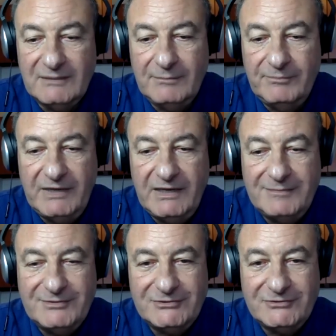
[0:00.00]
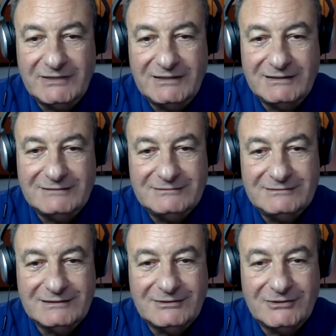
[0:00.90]
Pick up your
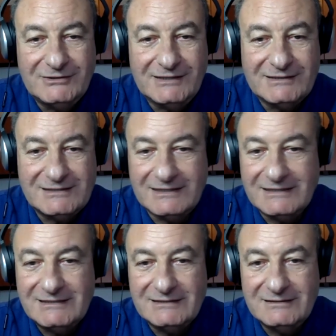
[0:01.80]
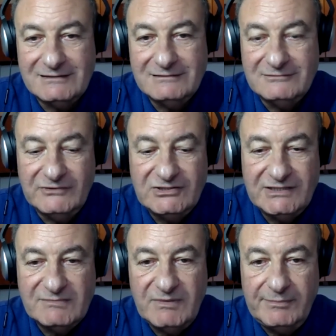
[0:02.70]
contacts list and reach
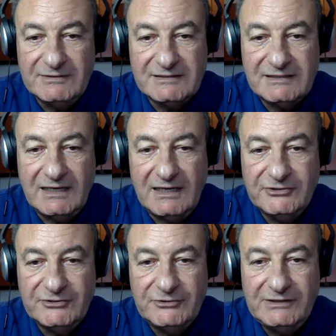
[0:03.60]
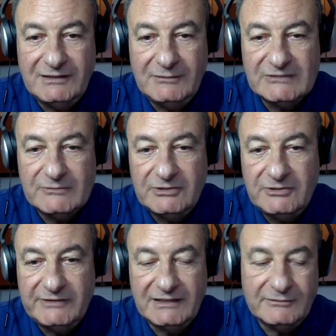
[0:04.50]
these people. Say, how are you doing? I was
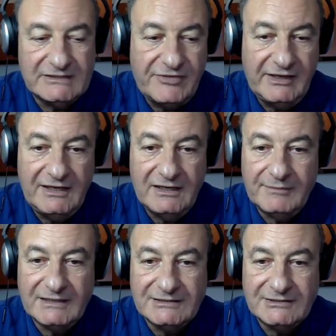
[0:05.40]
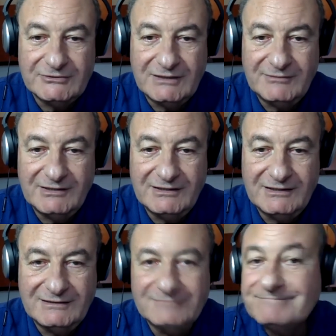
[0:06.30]
wondering. I was thinking about you. I mean,
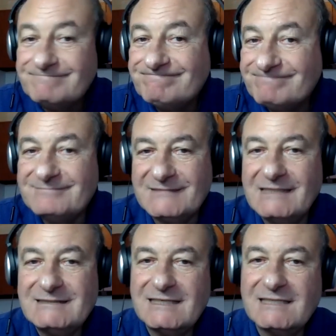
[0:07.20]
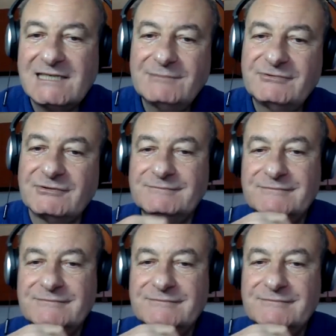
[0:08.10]
it's helpful.